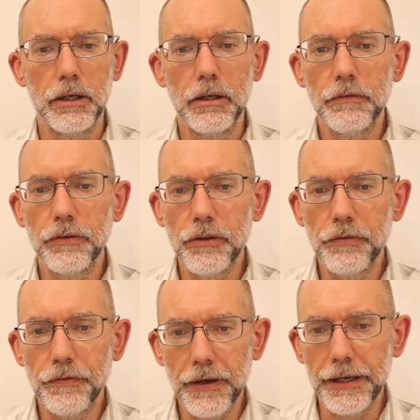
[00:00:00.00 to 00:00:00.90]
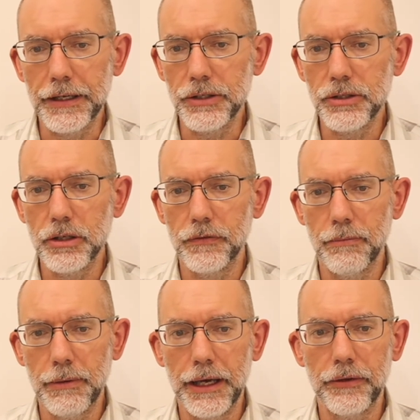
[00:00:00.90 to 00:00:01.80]
For the face of a
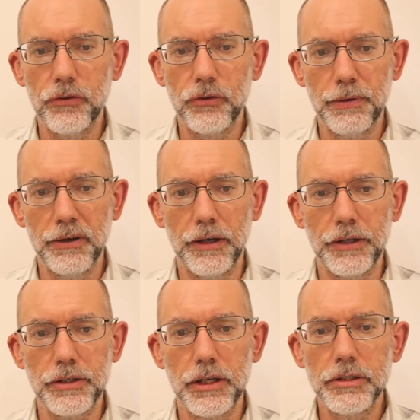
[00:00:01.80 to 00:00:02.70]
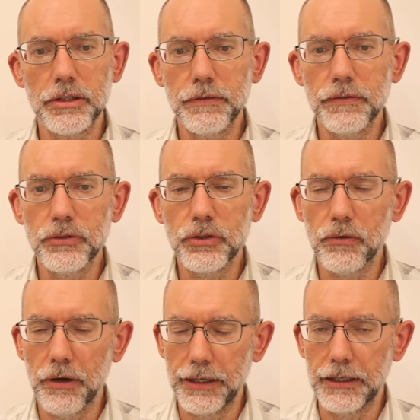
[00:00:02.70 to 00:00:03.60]
man's spirit differs
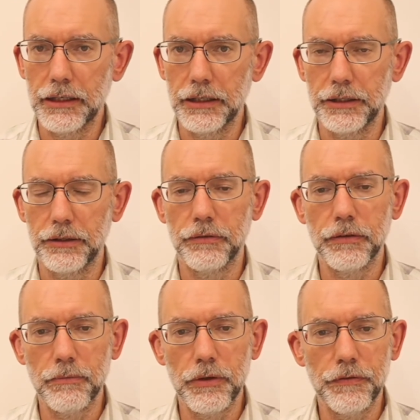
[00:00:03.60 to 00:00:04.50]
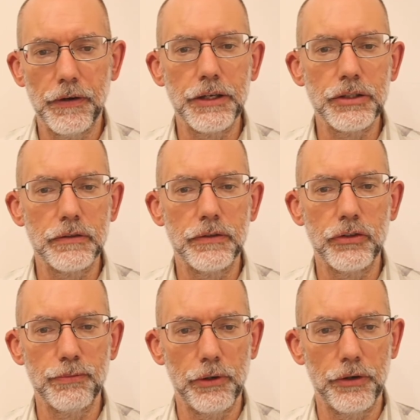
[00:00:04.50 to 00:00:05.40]
greatly from the face of his
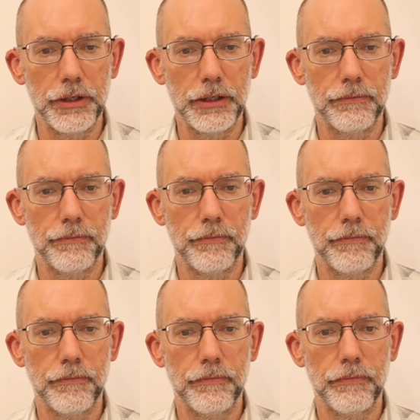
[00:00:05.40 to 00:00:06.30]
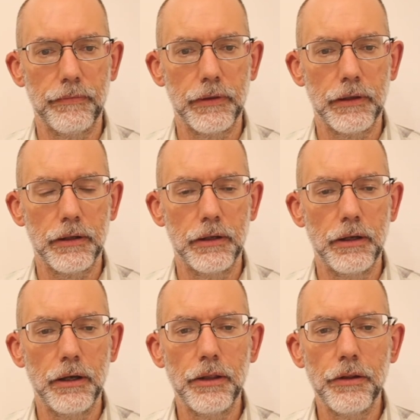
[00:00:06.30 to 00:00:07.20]
body.
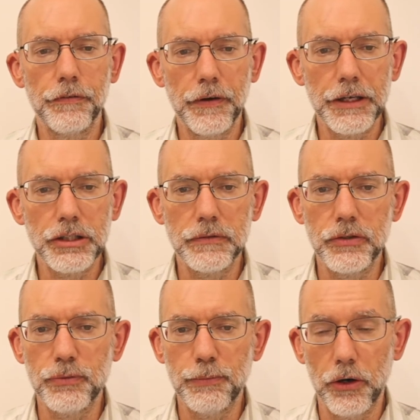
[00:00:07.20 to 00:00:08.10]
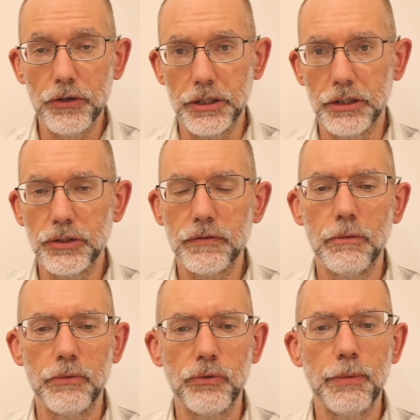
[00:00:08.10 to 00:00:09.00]
The face of his body is from
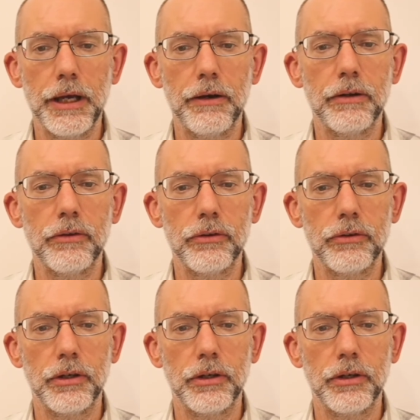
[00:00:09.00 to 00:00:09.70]
his parents,